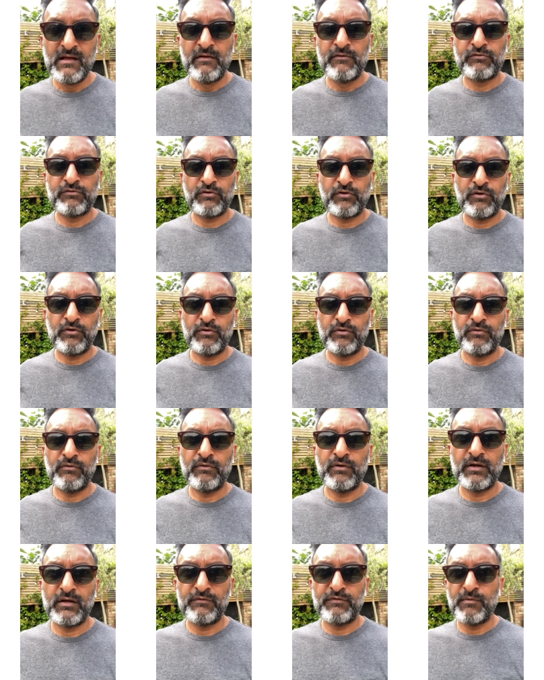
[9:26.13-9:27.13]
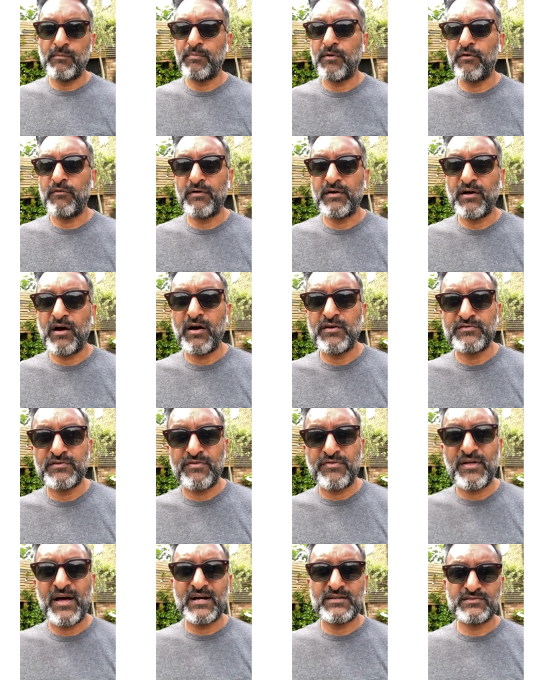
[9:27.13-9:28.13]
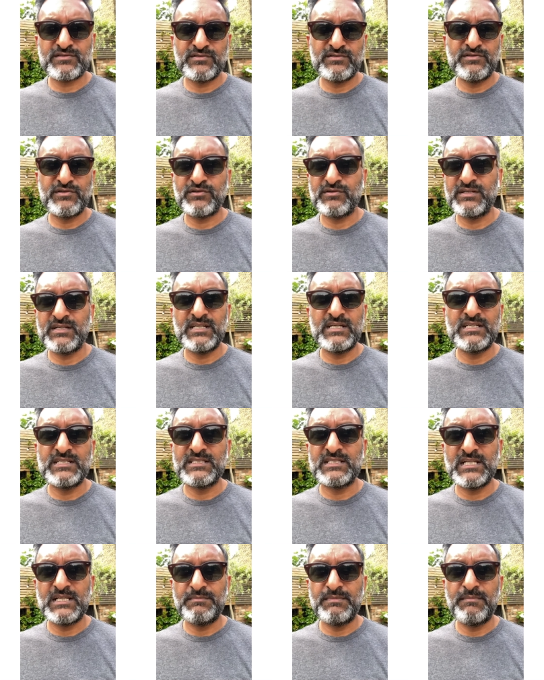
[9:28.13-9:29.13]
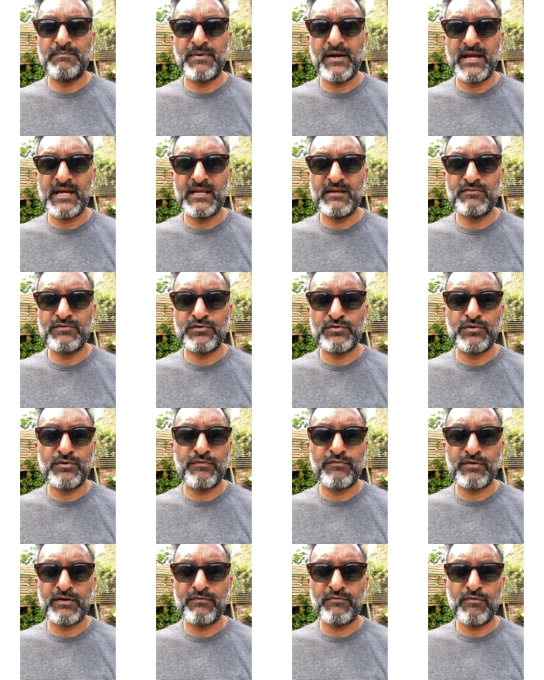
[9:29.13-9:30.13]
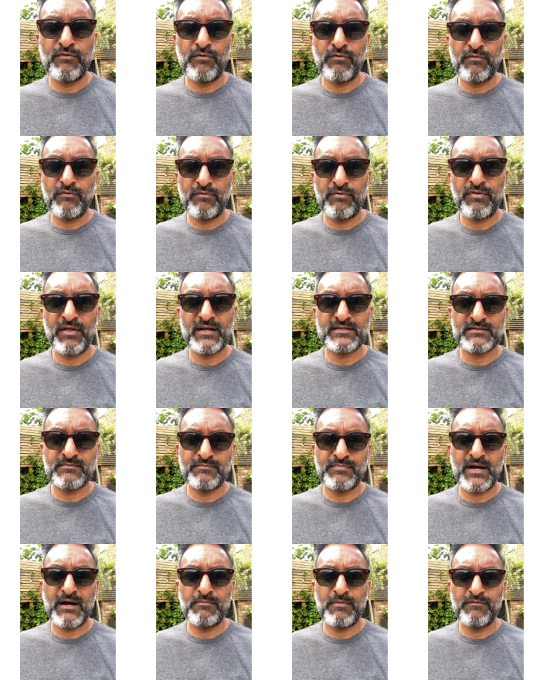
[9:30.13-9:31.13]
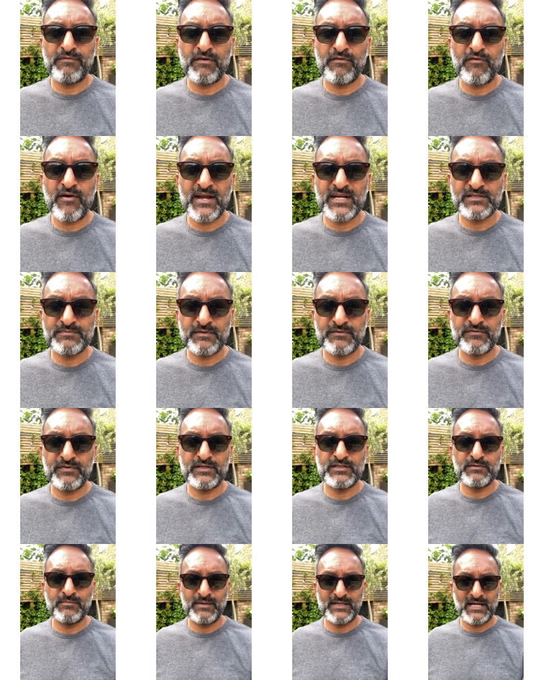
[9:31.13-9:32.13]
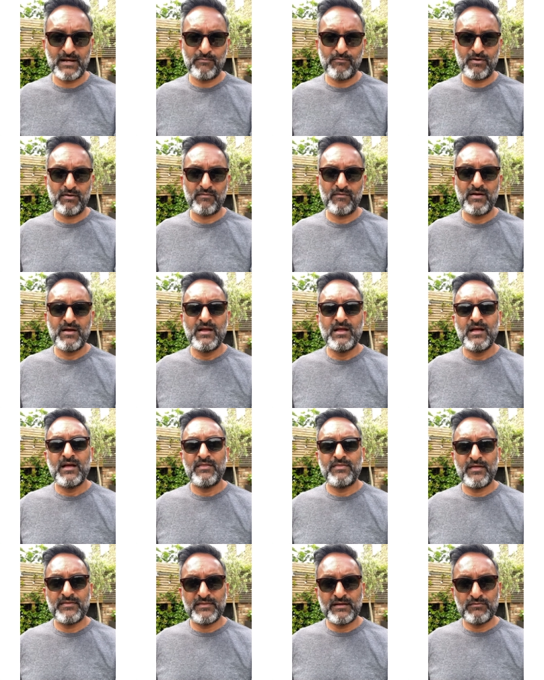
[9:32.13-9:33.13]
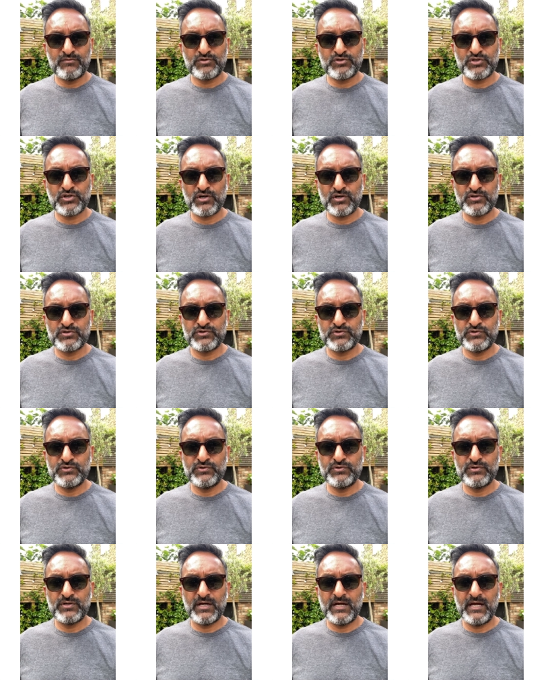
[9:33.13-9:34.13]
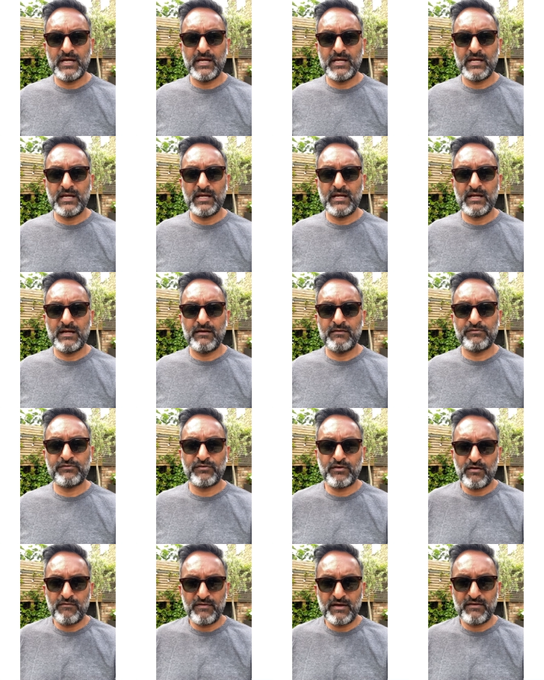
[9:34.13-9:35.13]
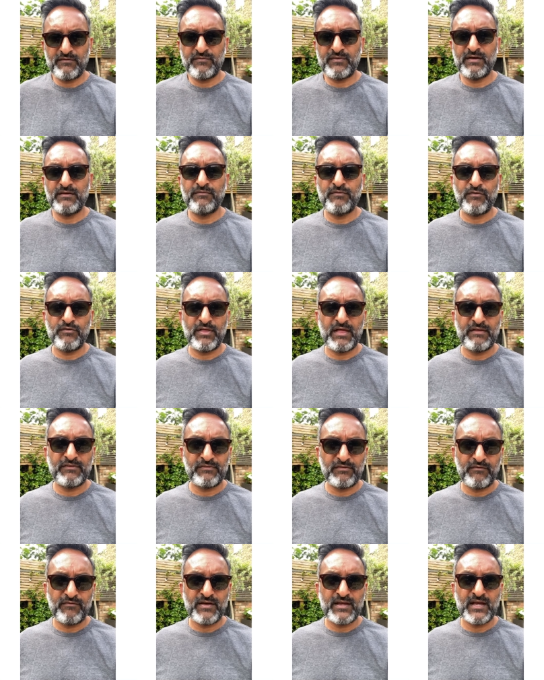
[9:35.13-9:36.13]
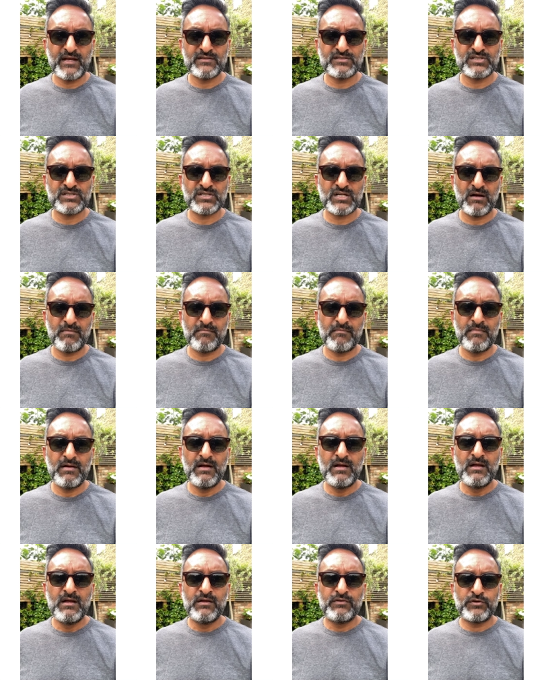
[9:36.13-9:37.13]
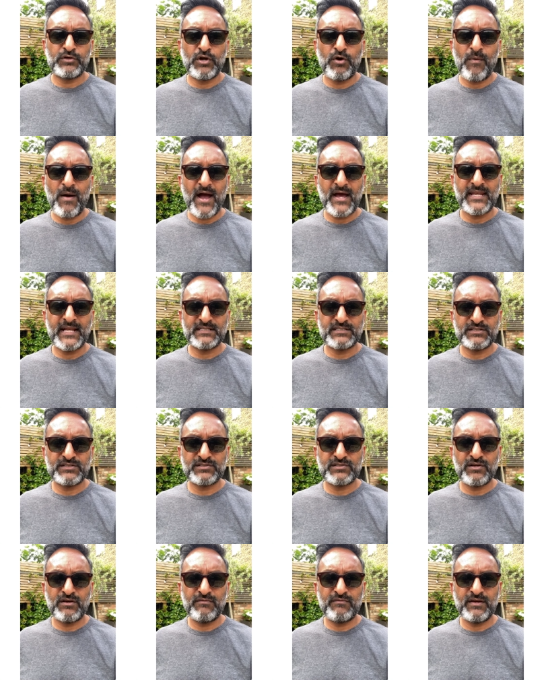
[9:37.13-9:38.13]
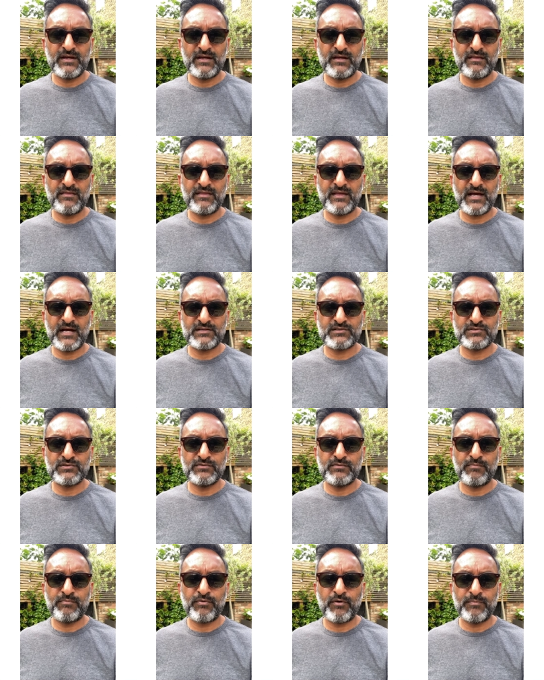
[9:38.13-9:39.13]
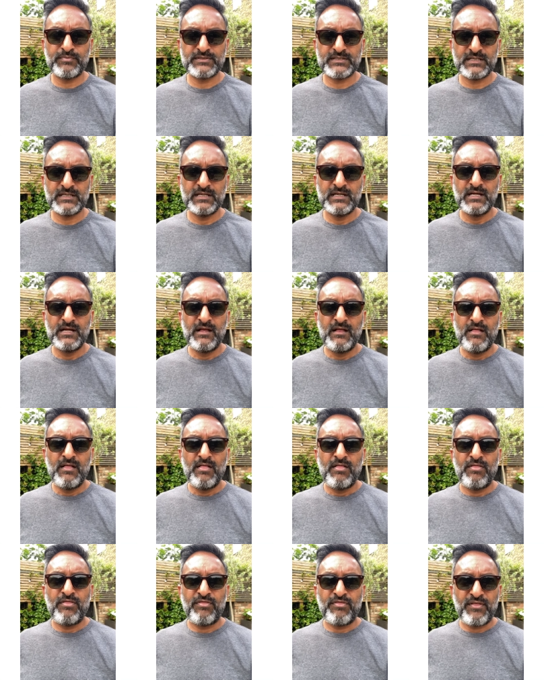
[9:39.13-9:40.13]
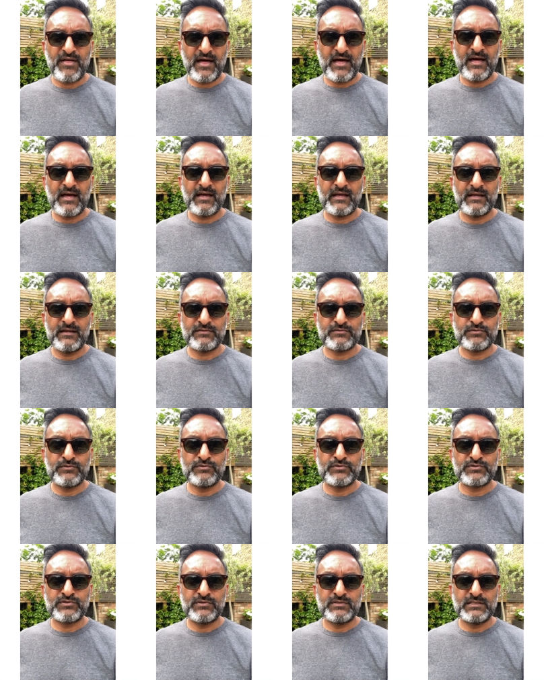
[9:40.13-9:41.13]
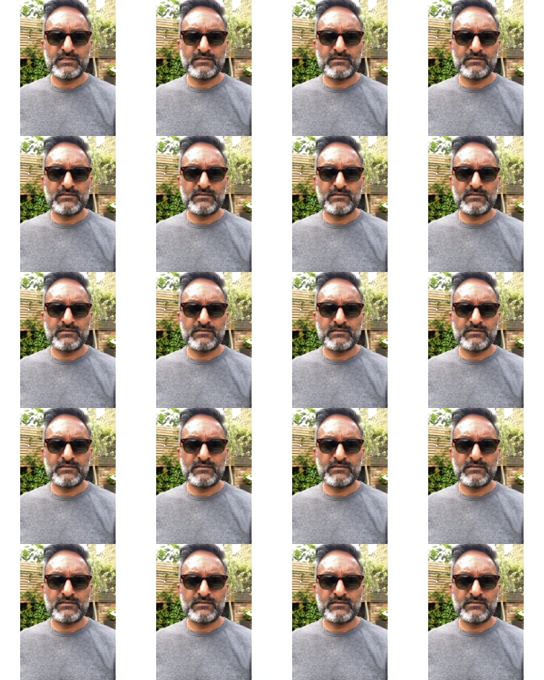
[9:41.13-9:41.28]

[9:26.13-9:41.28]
so if you're borrowing a hundred thousand you could easily be paying two three four thousand pound worth of arrangement fee to begin with then they will charge you a survey fee for their surveyors to come to go out and actually survey the actual property that is also